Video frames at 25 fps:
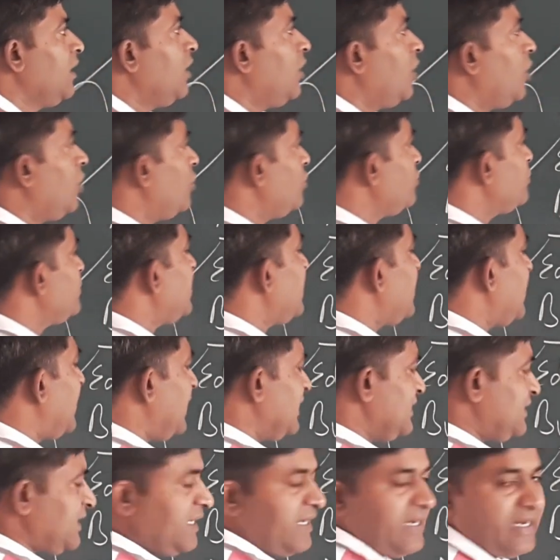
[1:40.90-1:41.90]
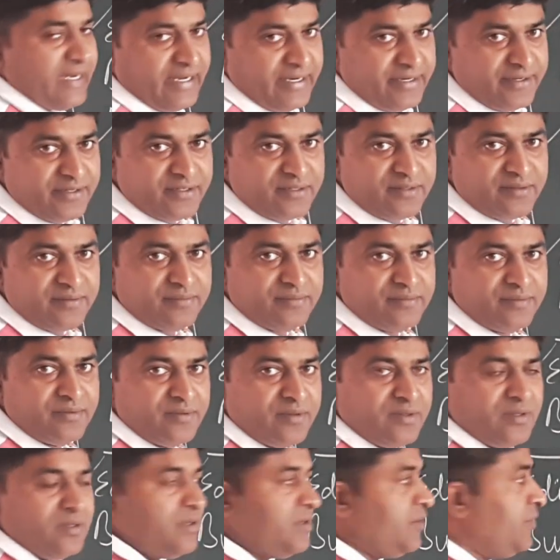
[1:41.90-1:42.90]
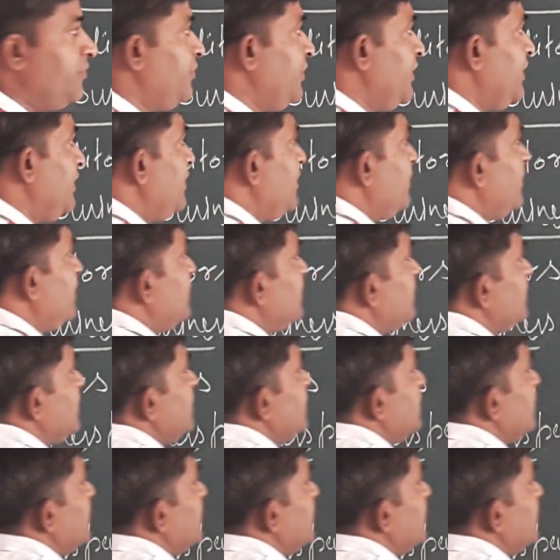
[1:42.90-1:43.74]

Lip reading: On the other hand, we